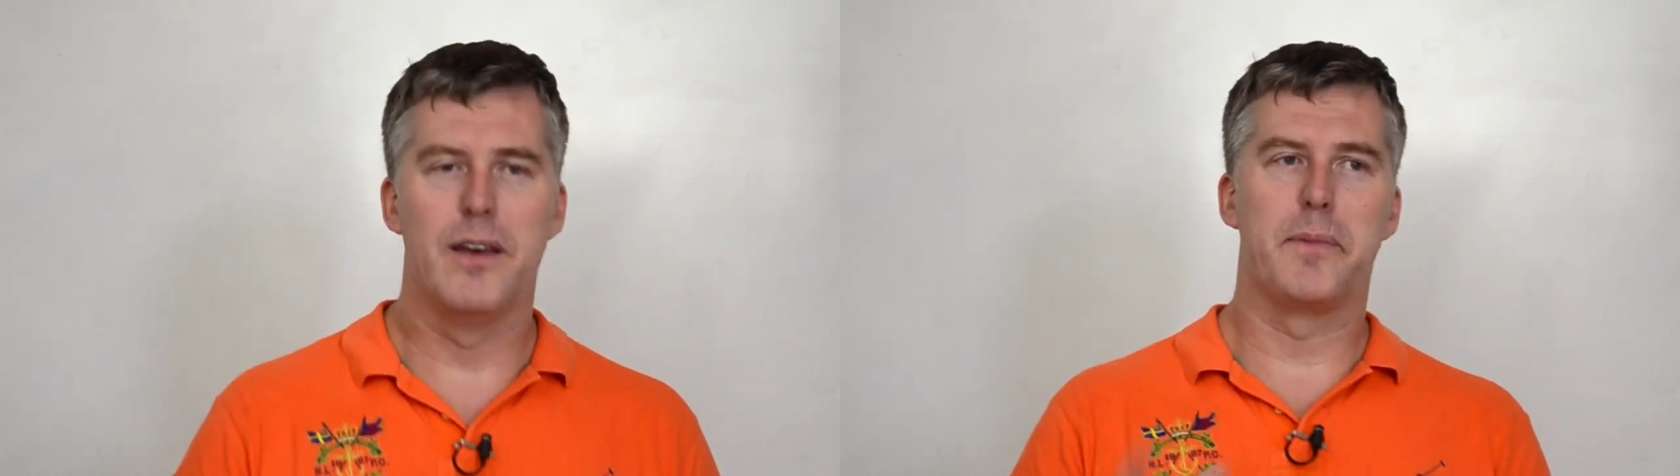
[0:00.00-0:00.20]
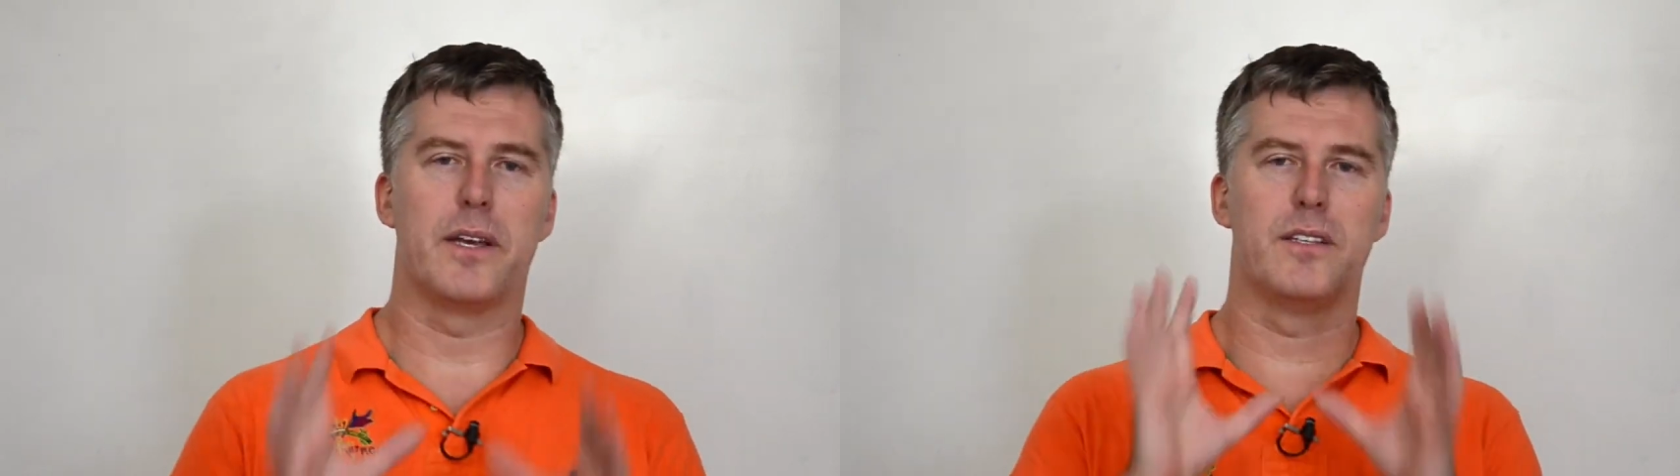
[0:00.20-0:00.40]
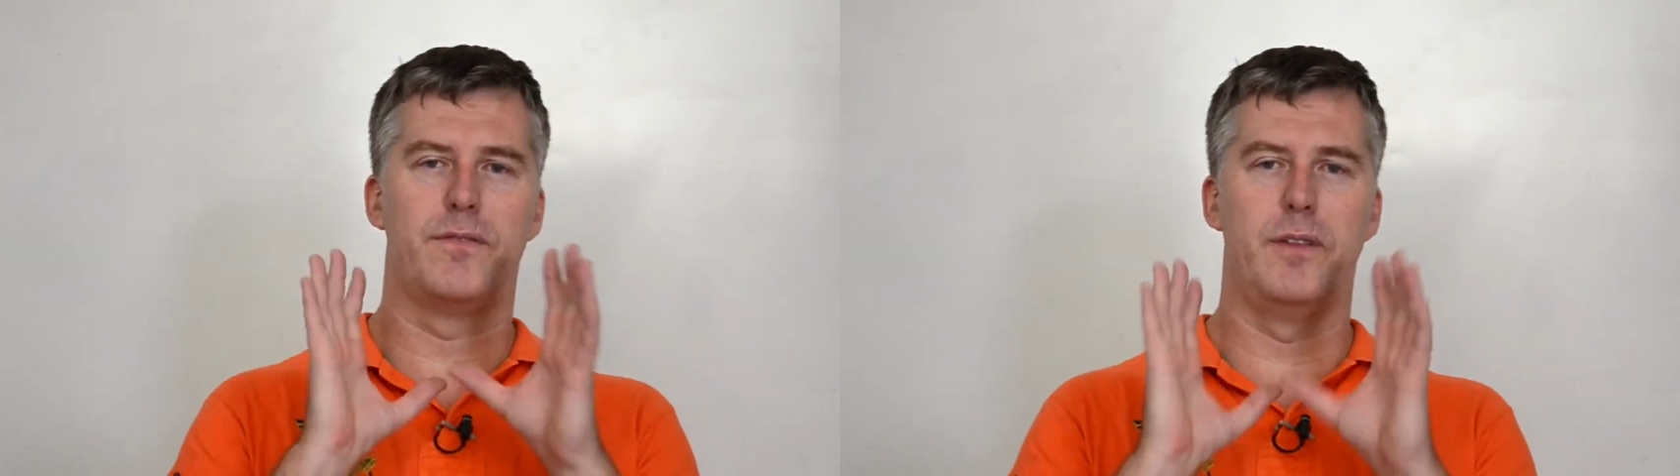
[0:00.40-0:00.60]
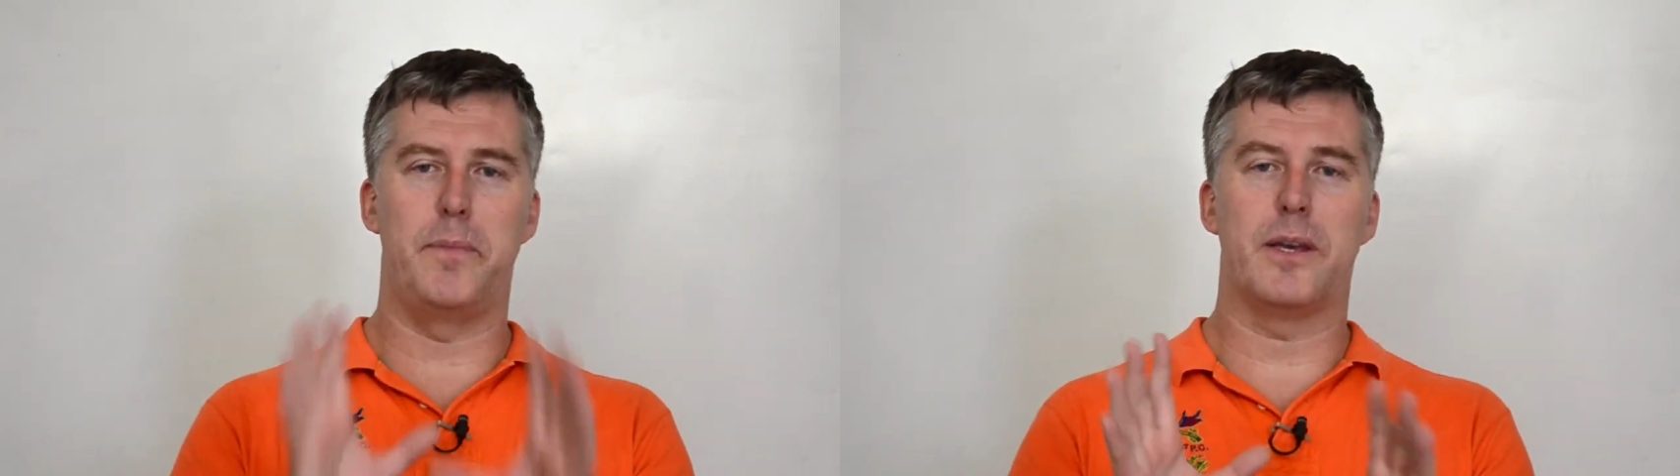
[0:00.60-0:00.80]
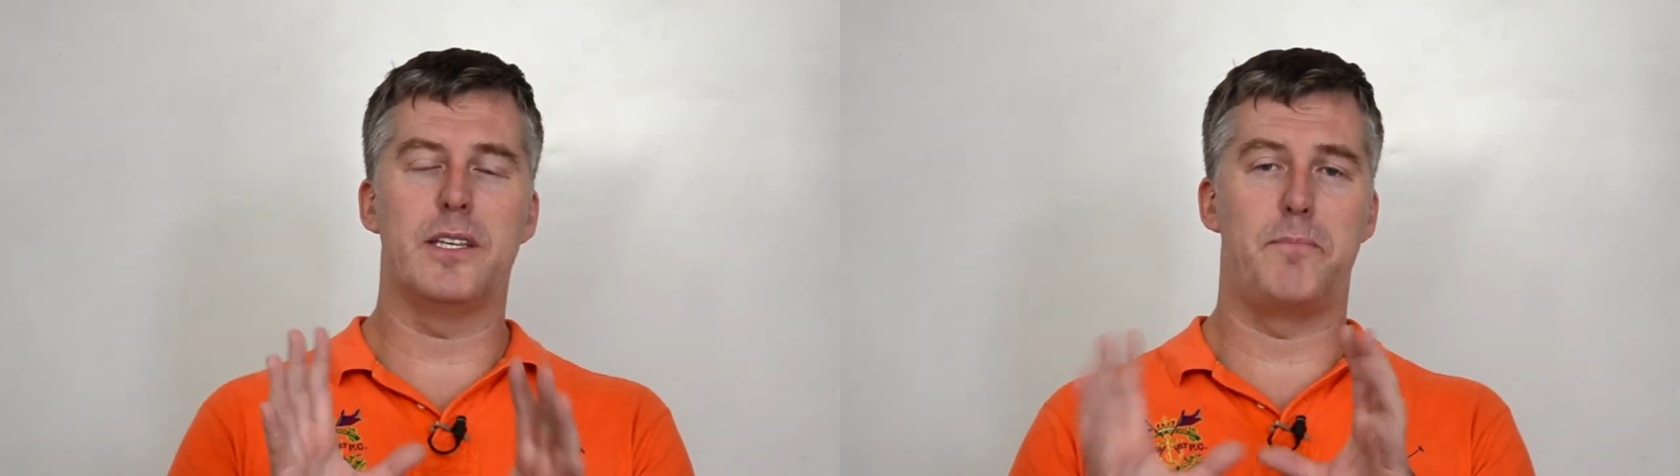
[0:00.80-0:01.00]
because
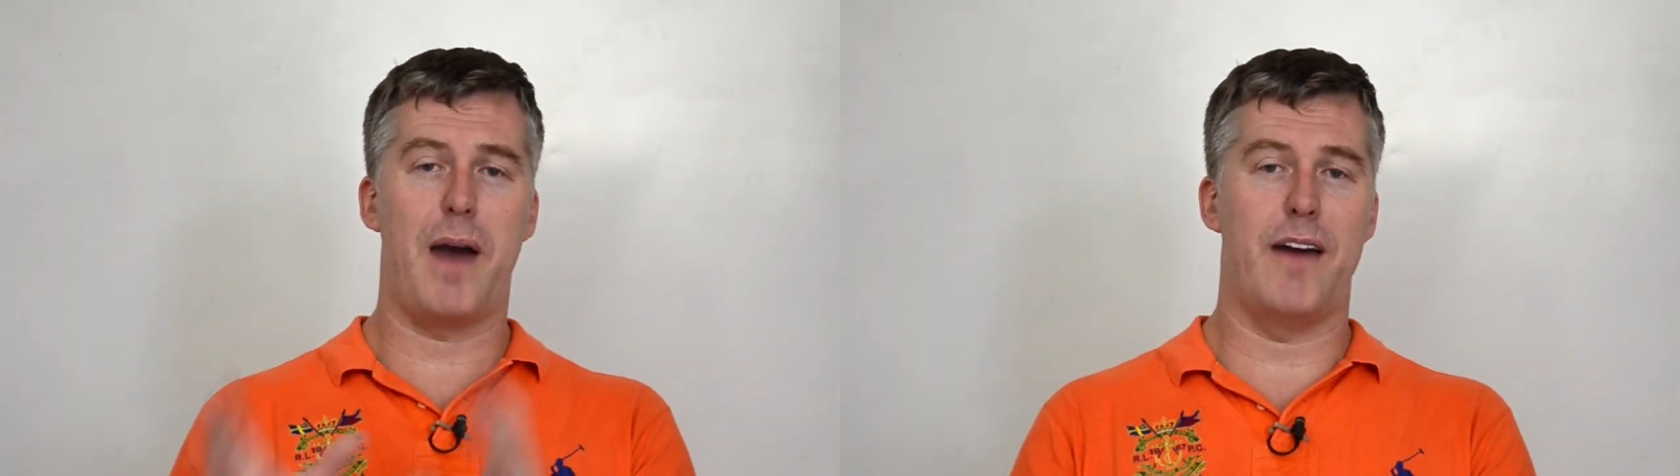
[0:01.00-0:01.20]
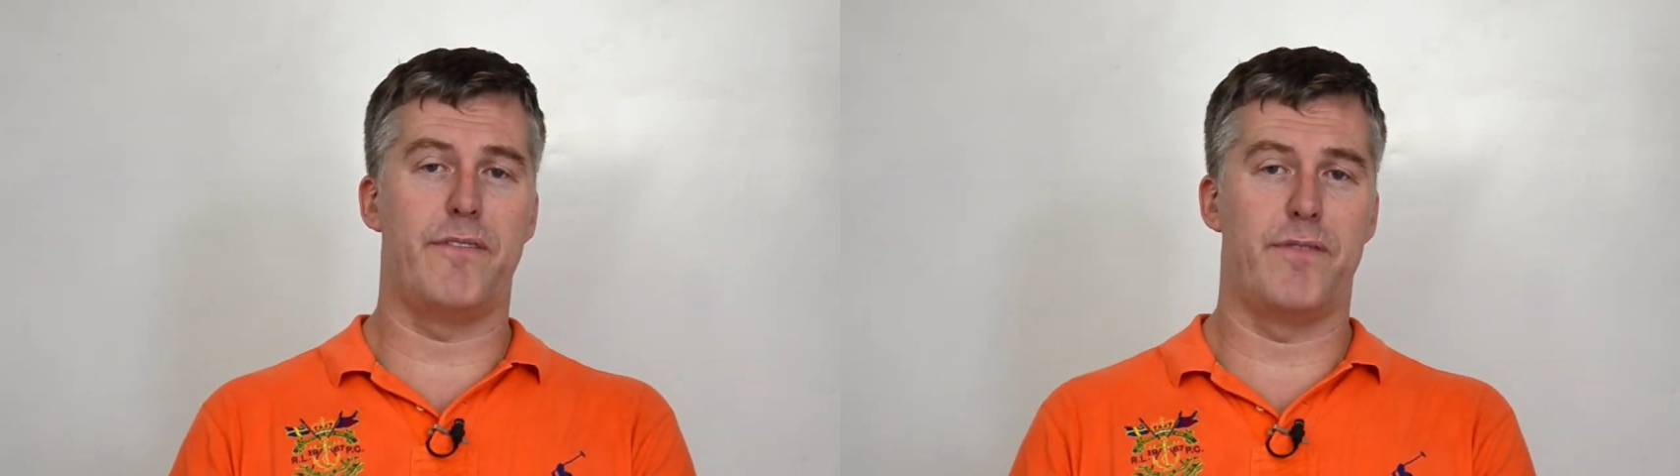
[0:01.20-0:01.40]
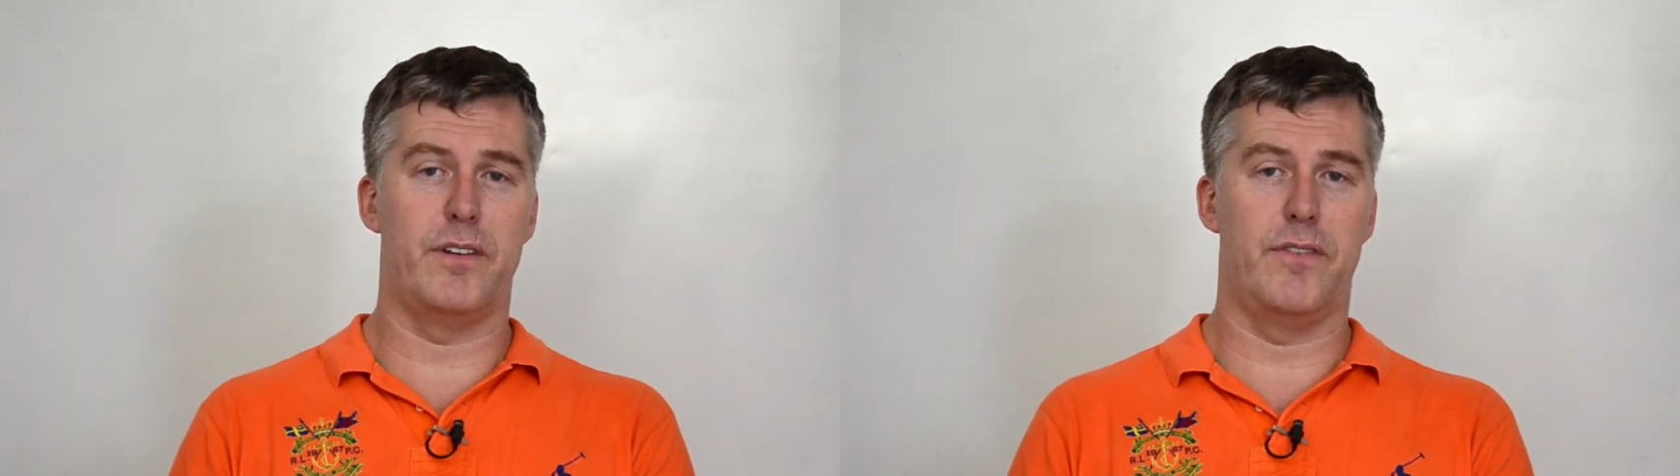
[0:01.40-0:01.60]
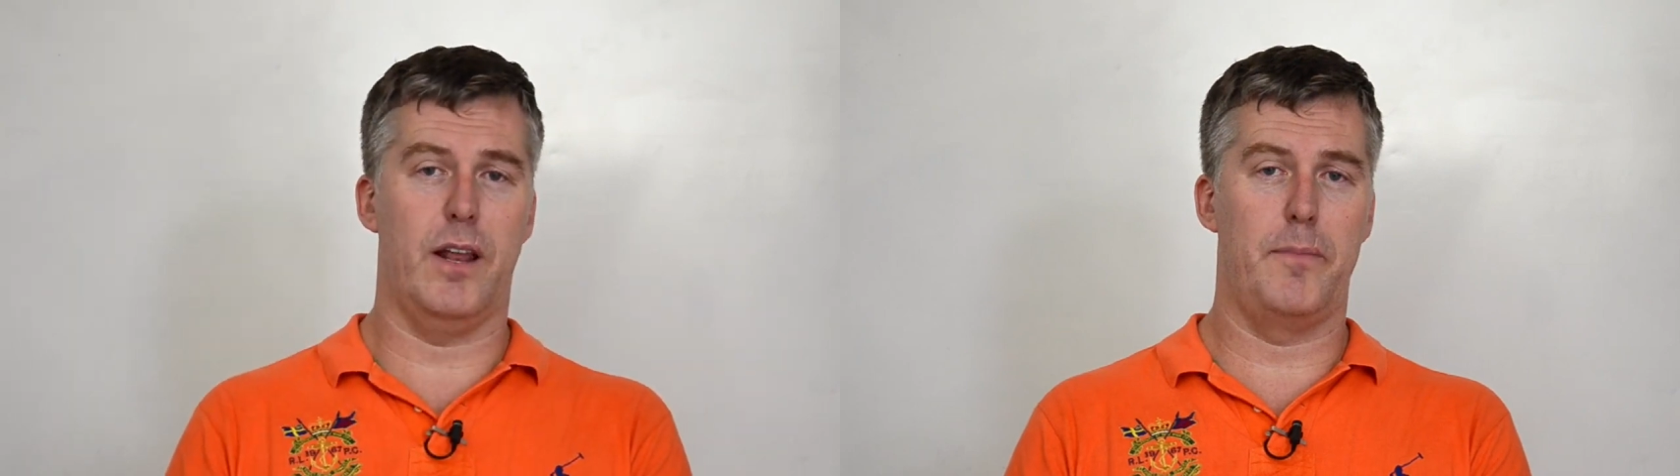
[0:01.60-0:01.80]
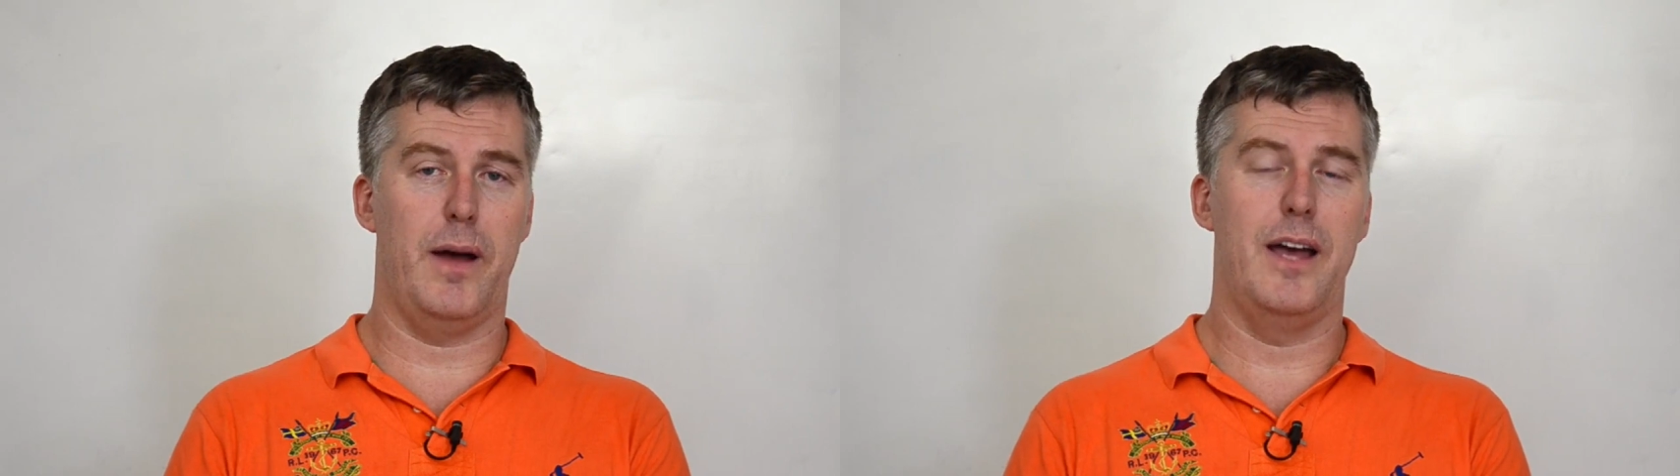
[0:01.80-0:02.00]
flipping is bad for a
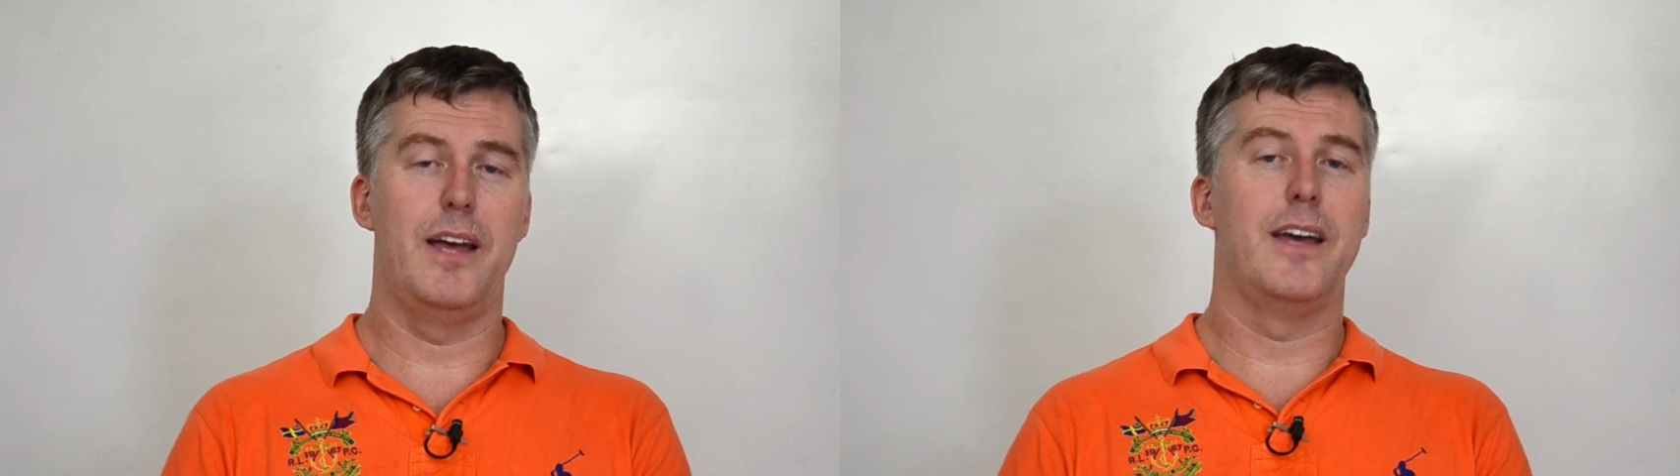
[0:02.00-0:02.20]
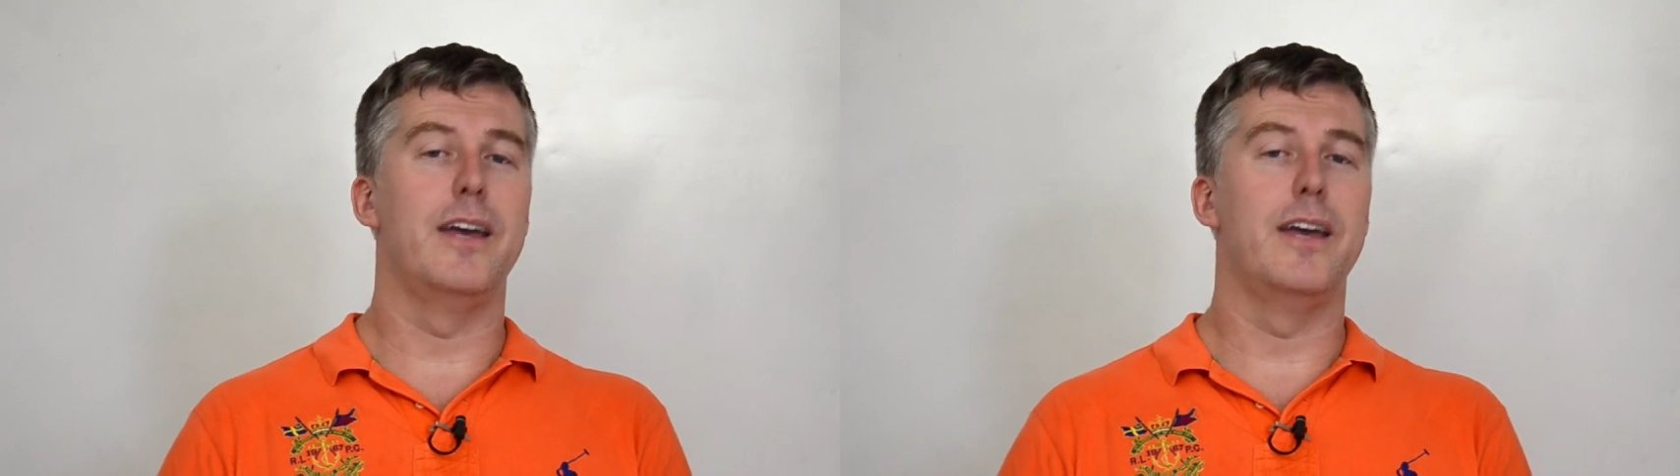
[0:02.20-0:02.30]
developer.